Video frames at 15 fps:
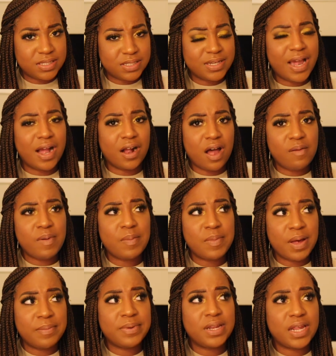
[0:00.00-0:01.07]
Yeah, I called my
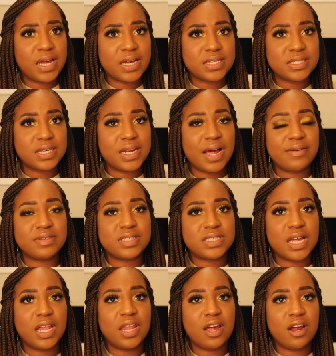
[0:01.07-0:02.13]
mama next, and I was
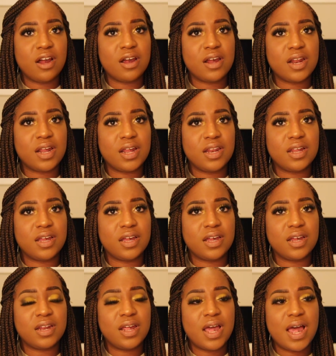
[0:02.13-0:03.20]
telling her, and
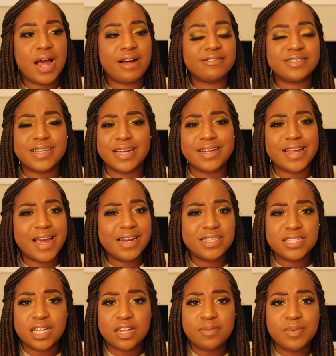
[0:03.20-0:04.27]
then I was like, Daddy
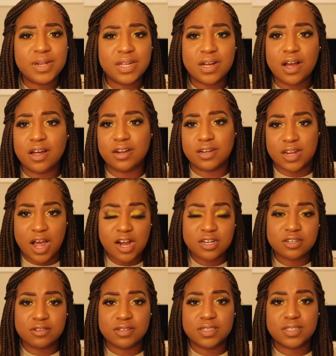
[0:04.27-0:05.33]
telling me to call the
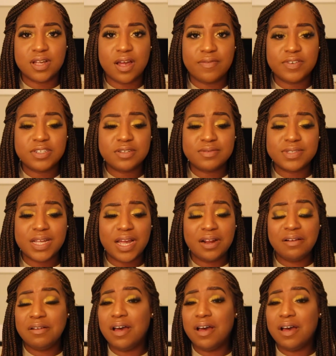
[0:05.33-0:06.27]
doctor and stuff, and she was like,